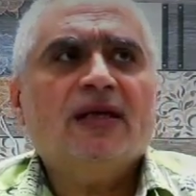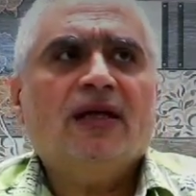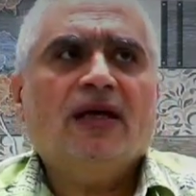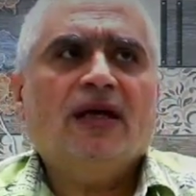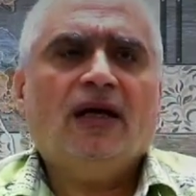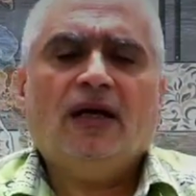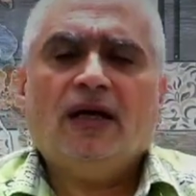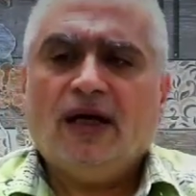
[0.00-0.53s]

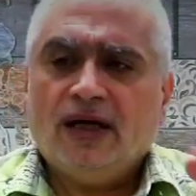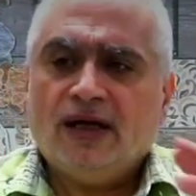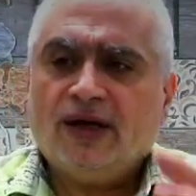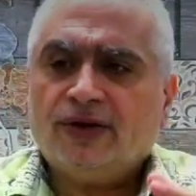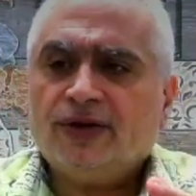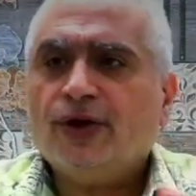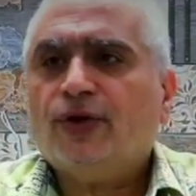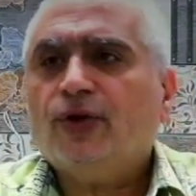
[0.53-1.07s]
Dr. Dube
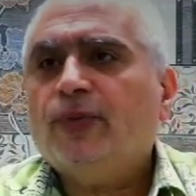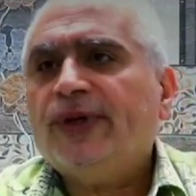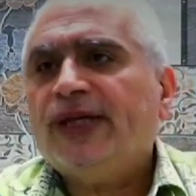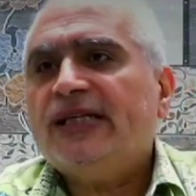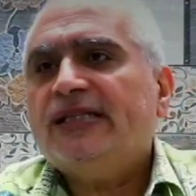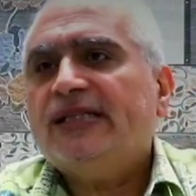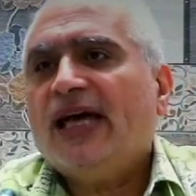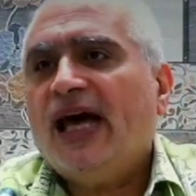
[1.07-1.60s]
is there
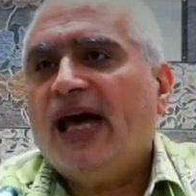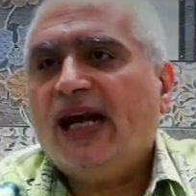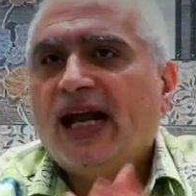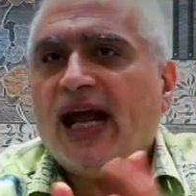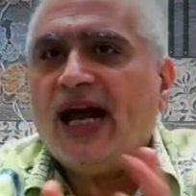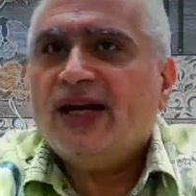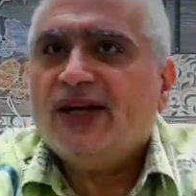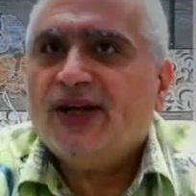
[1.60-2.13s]
and
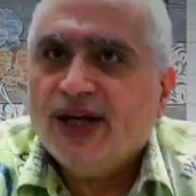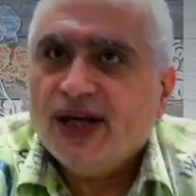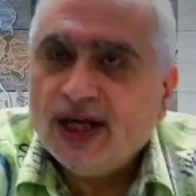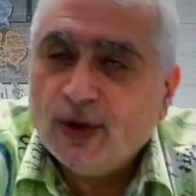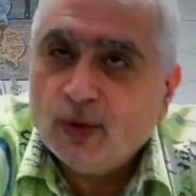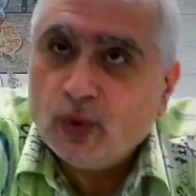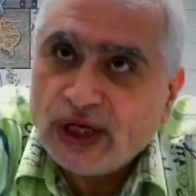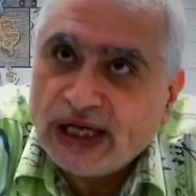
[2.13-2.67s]
he would
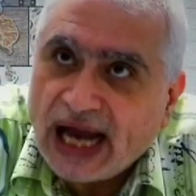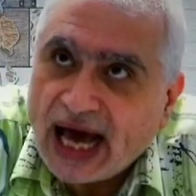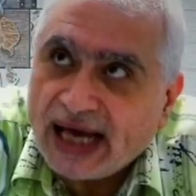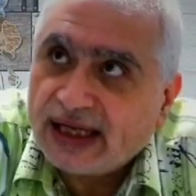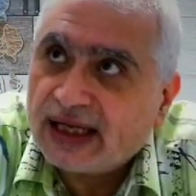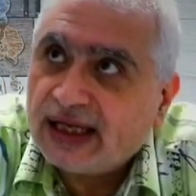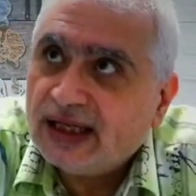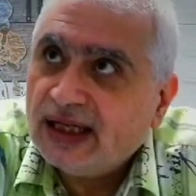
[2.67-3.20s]
like
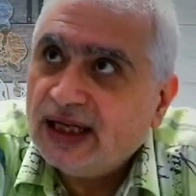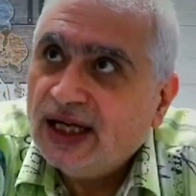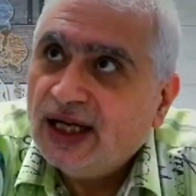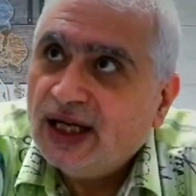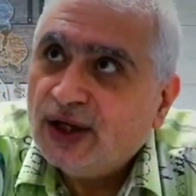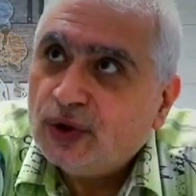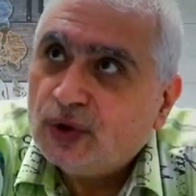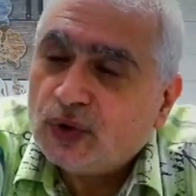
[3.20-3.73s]
to
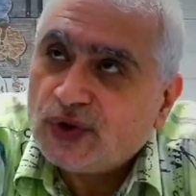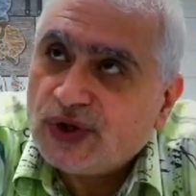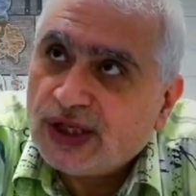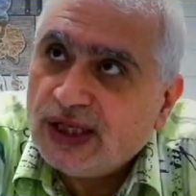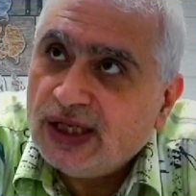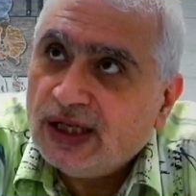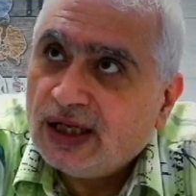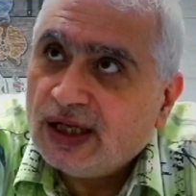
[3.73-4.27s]
see
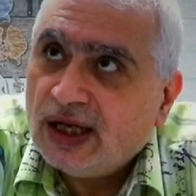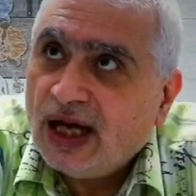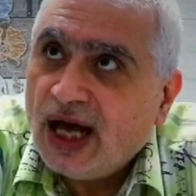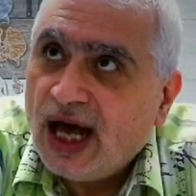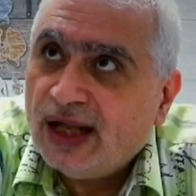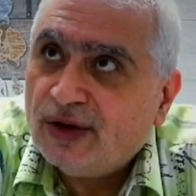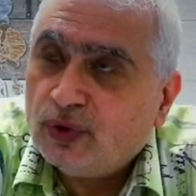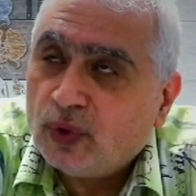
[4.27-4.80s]
and to
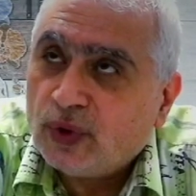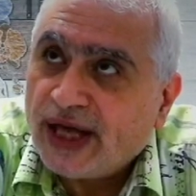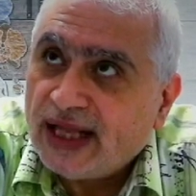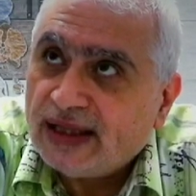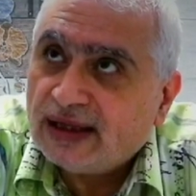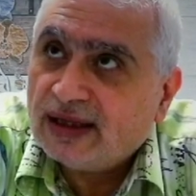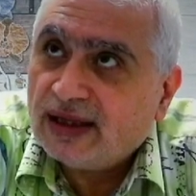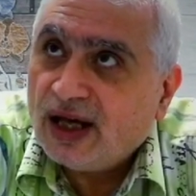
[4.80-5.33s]
get
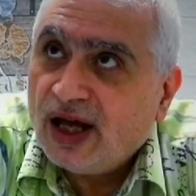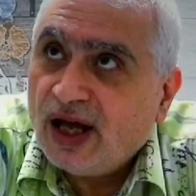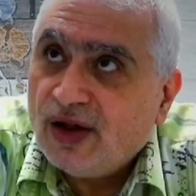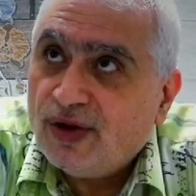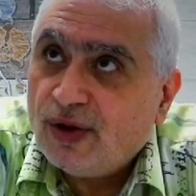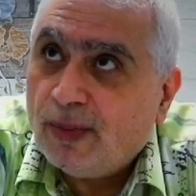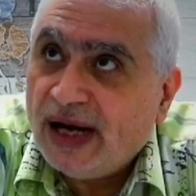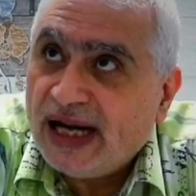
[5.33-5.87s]
the
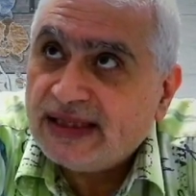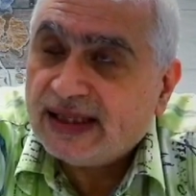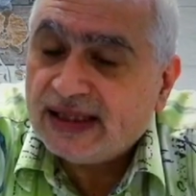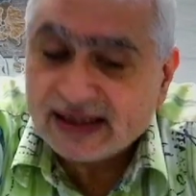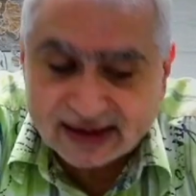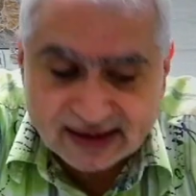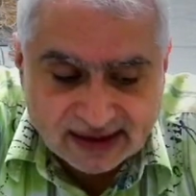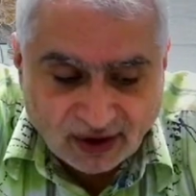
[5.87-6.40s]
blessings
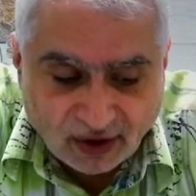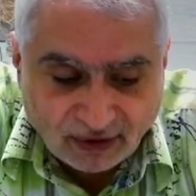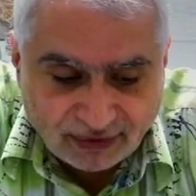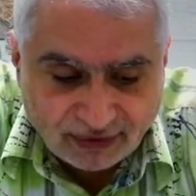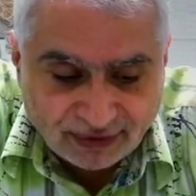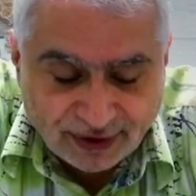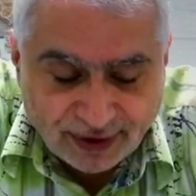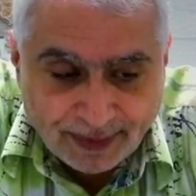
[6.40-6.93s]
of
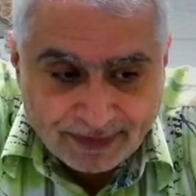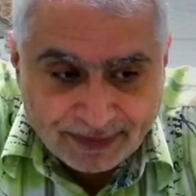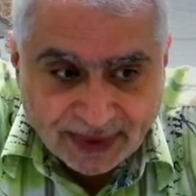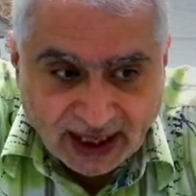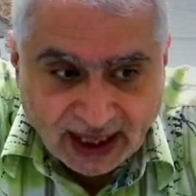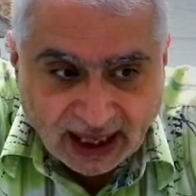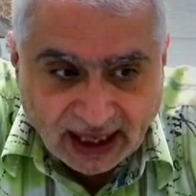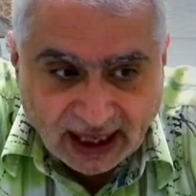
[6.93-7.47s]

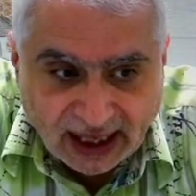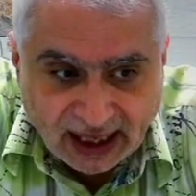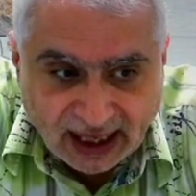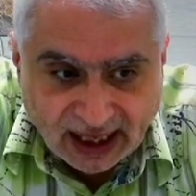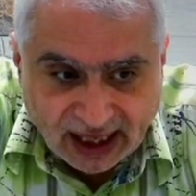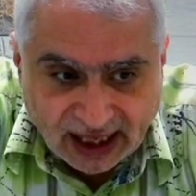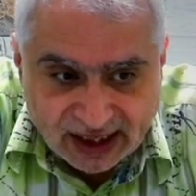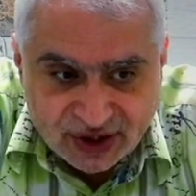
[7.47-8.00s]

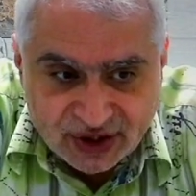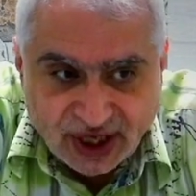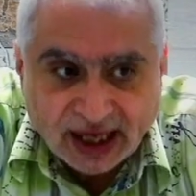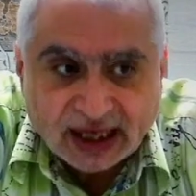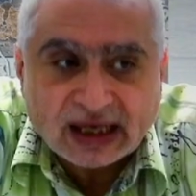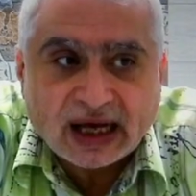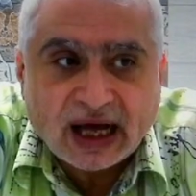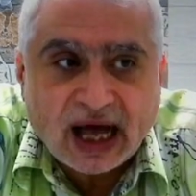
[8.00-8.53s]
Sheikh
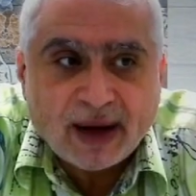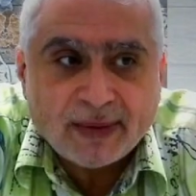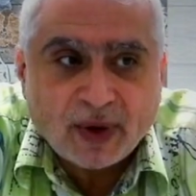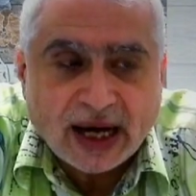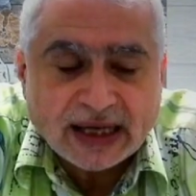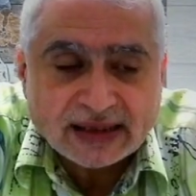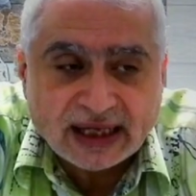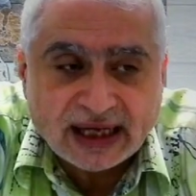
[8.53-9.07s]
Abu Hassan
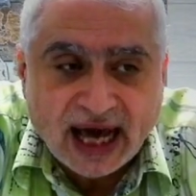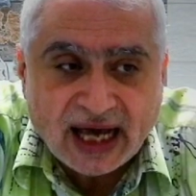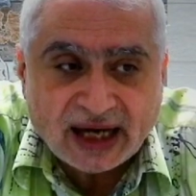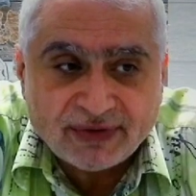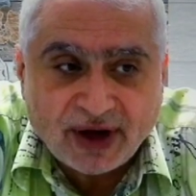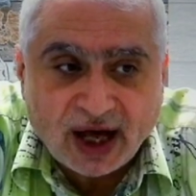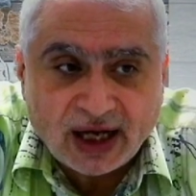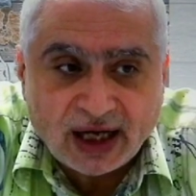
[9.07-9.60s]
Arif
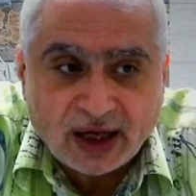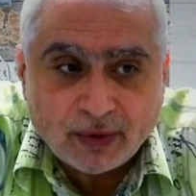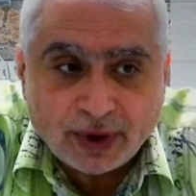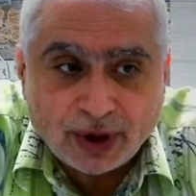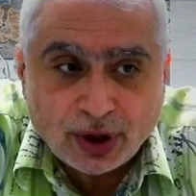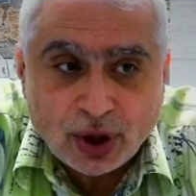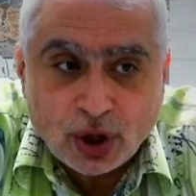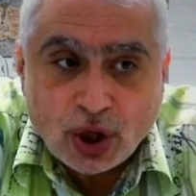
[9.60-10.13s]
Halawi,
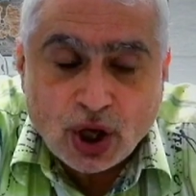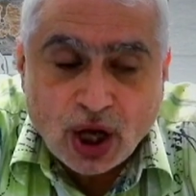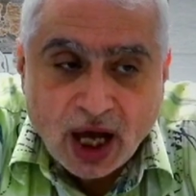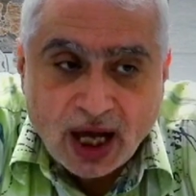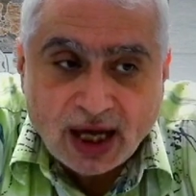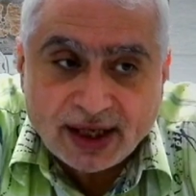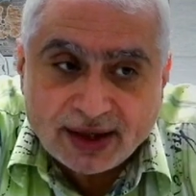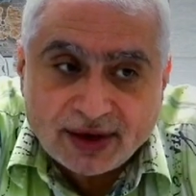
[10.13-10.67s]
and
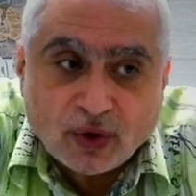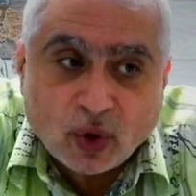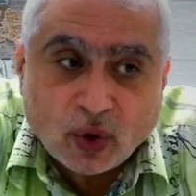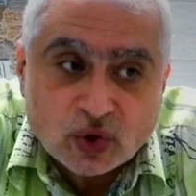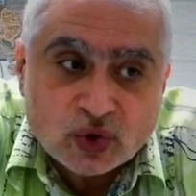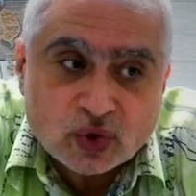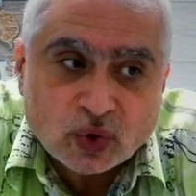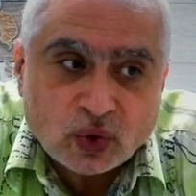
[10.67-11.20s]
also
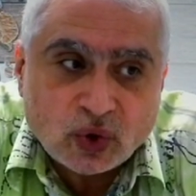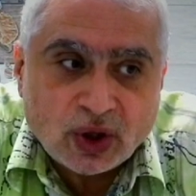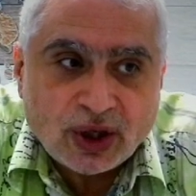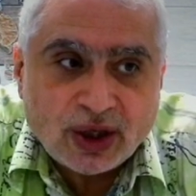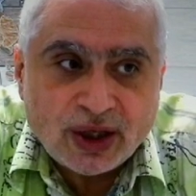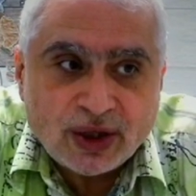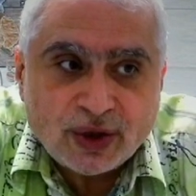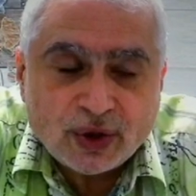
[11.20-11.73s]

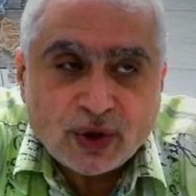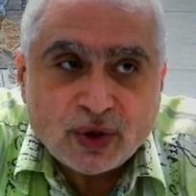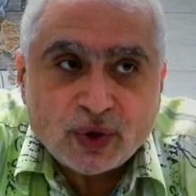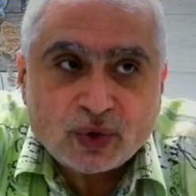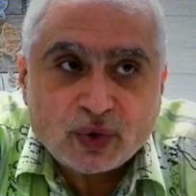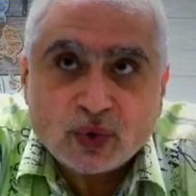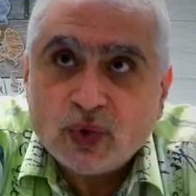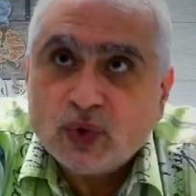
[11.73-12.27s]

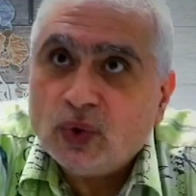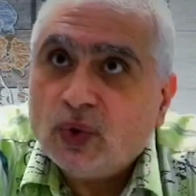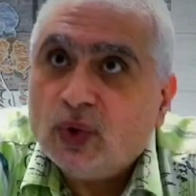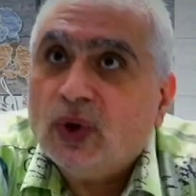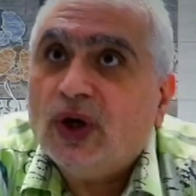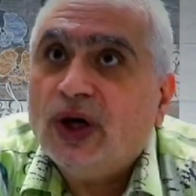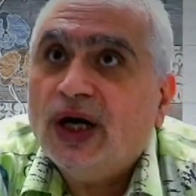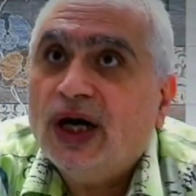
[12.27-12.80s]
to
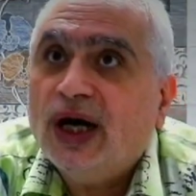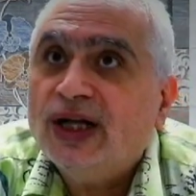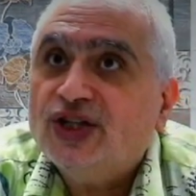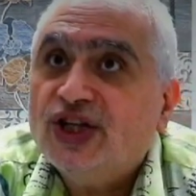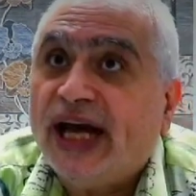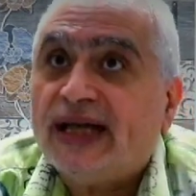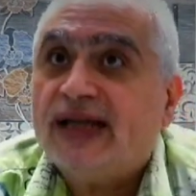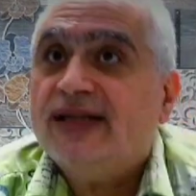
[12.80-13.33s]
check his
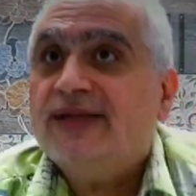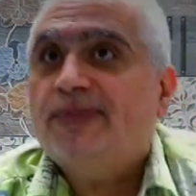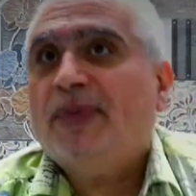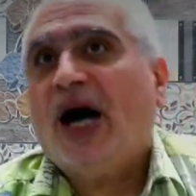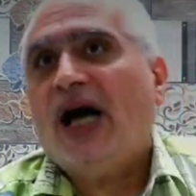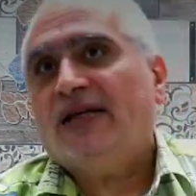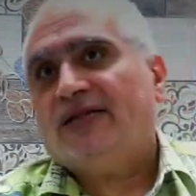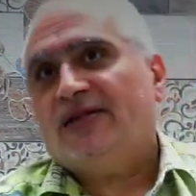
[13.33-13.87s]
pulse
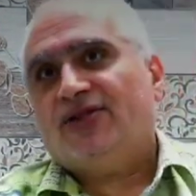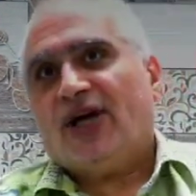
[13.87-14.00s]
just